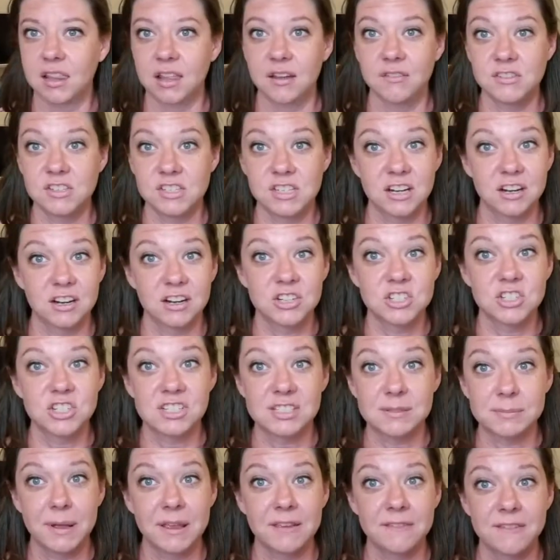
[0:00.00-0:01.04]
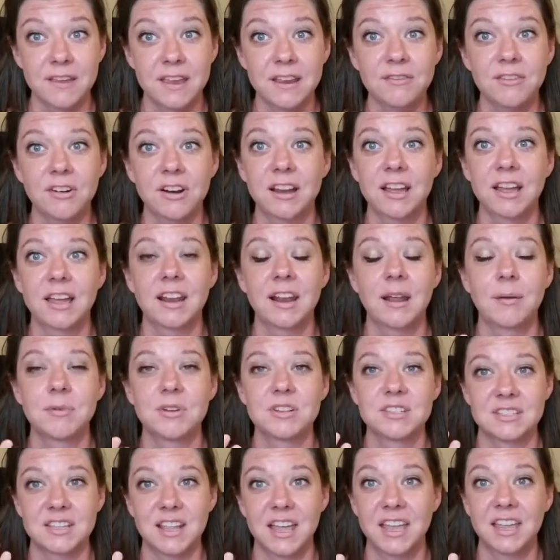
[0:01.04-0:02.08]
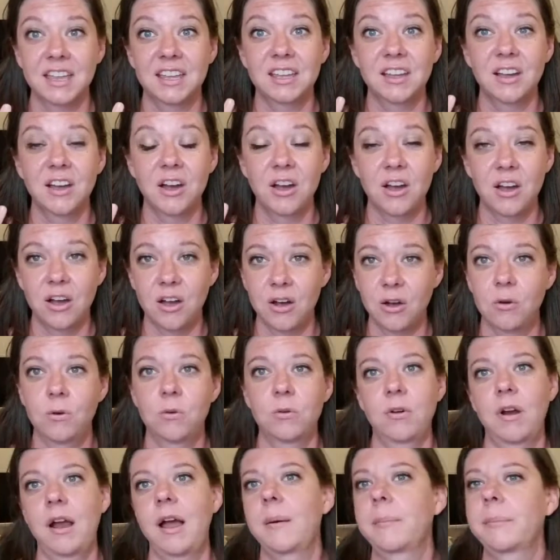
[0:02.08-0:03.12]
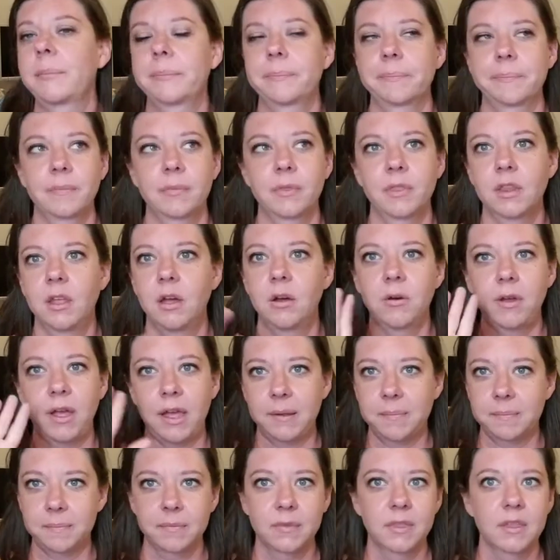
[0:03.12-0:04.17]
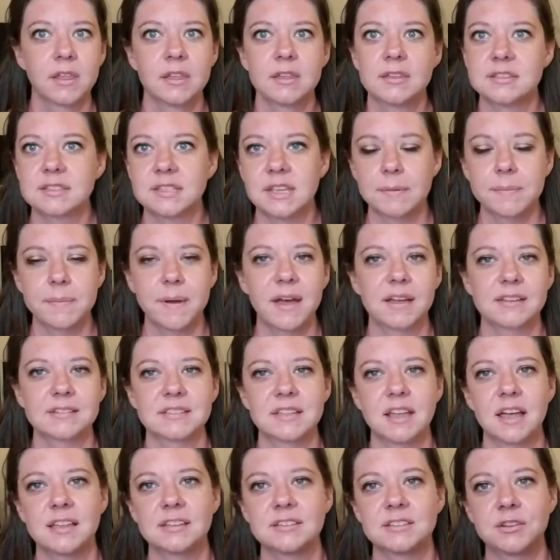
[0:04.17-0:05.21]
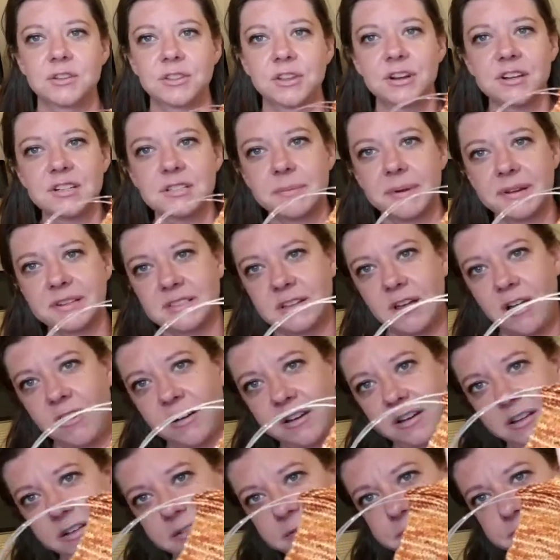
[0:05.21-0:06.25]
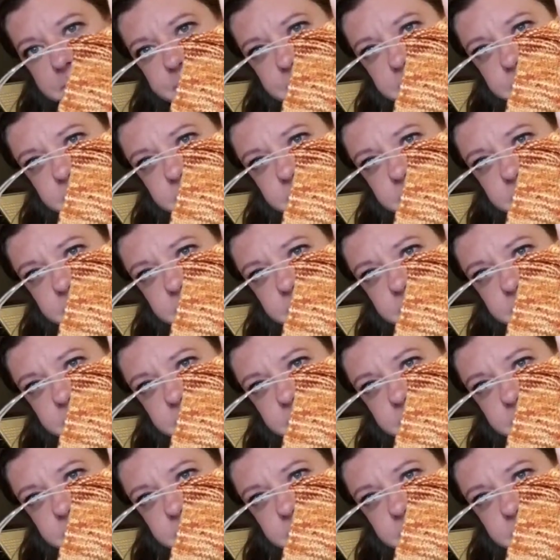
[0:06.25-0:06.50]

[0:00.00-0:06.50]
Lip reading: I love Daenerys. She's my favorite. And I'm just like, oh crap. Okay, skip past that. So there's my sock.